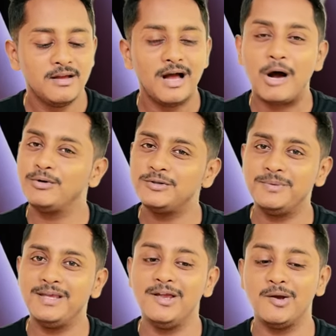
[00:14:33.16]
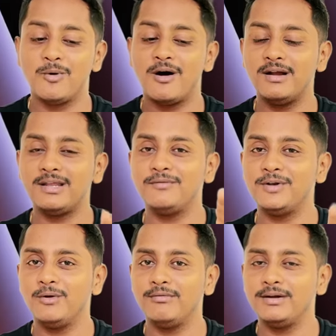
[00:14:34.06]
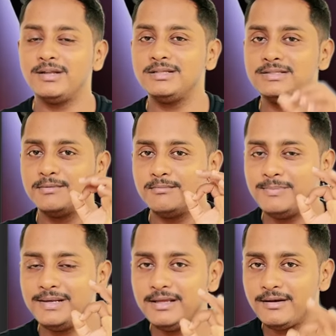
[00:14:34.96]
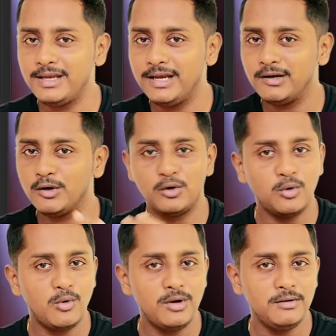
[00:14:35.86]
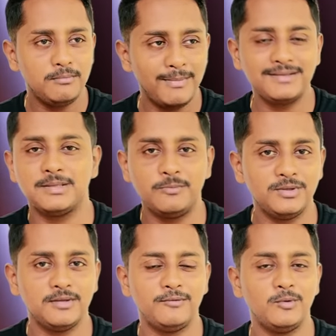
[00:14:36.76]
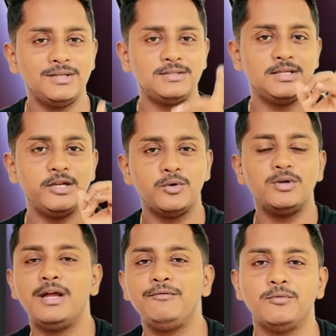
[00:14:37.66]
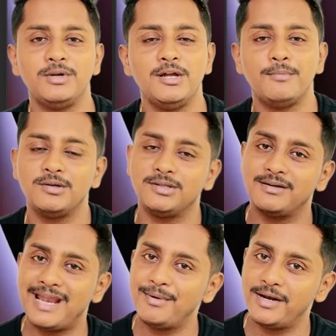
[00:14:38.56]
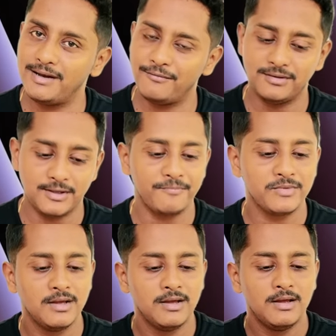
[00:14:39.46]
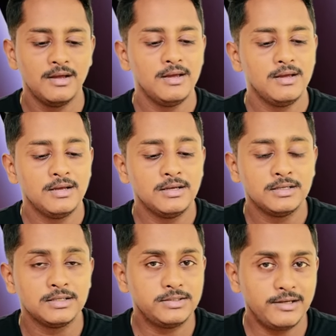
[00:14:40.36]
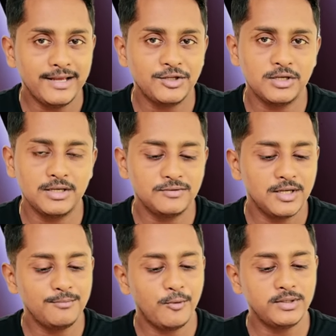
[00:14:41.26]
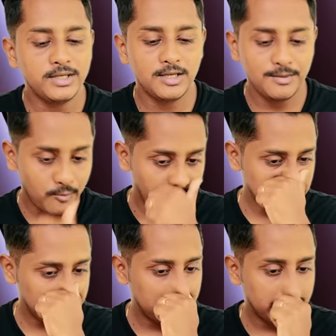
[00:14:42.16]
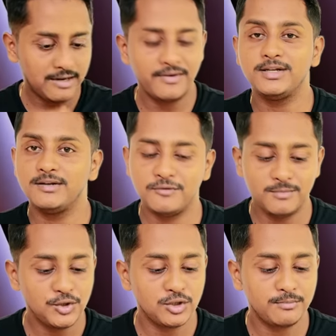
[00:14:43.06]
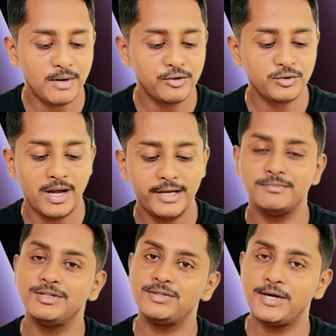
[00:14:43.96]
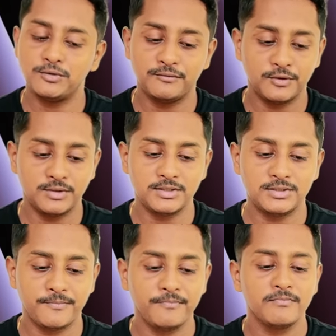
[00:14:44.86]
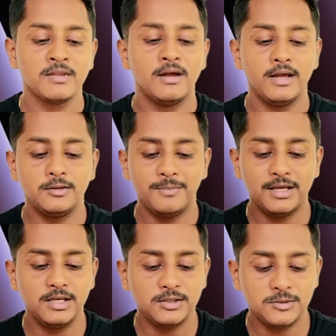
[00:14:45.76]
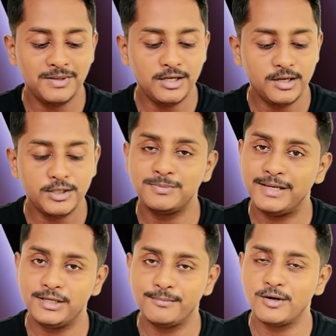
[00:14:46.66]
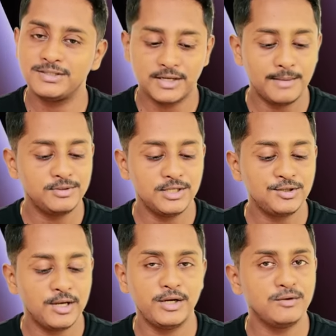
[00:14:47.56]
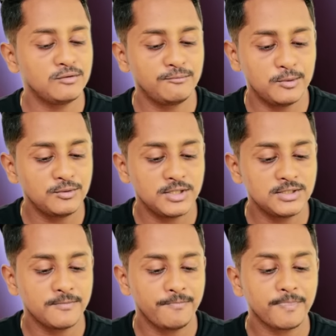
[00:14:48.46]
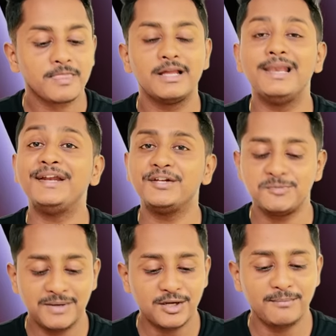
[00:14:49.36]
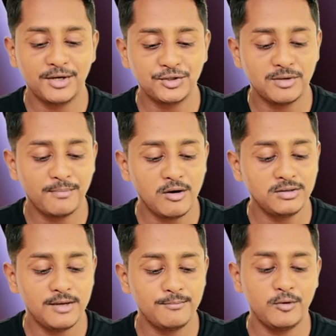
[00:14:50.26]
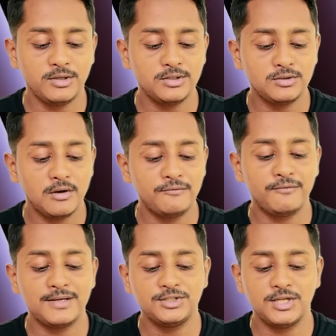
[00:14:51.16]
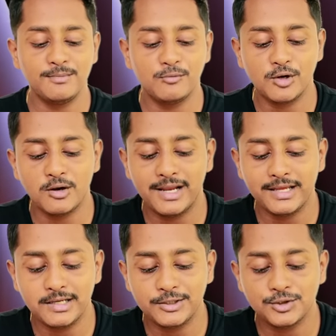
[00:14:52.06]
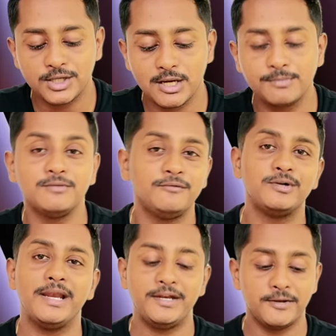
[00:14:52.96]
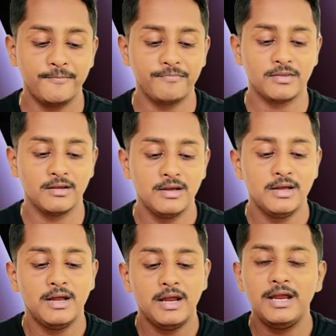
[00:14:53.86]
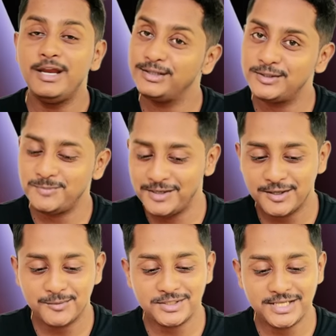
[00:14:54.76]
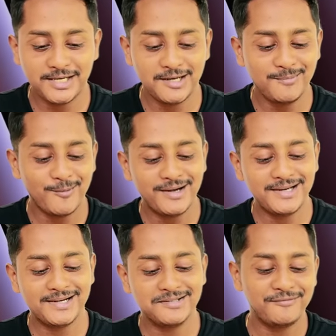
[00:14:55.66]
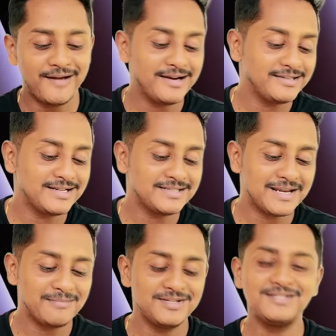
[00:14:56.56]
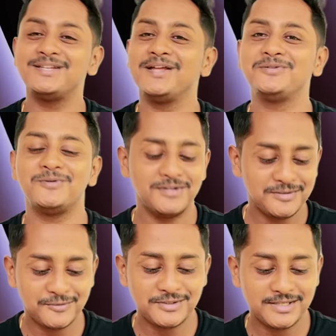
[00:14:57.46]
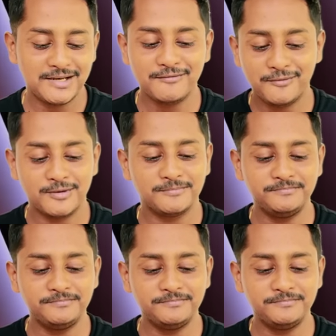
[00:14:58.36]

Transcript: how to speak whatever you have written simply read don't mess up with the fluency don't have to worry about the grammar and everything the lecture gives the important key points and the relevant information about to hide mustache of goodies in the beginning the speaker explained about scrub jays relatives of blue jays later speaker mentioned about the importance of first jay more are likely to dig up the food later mm-hmm. here the speaker was ideally pointing at the fact that scrub jays are notorious for stealing food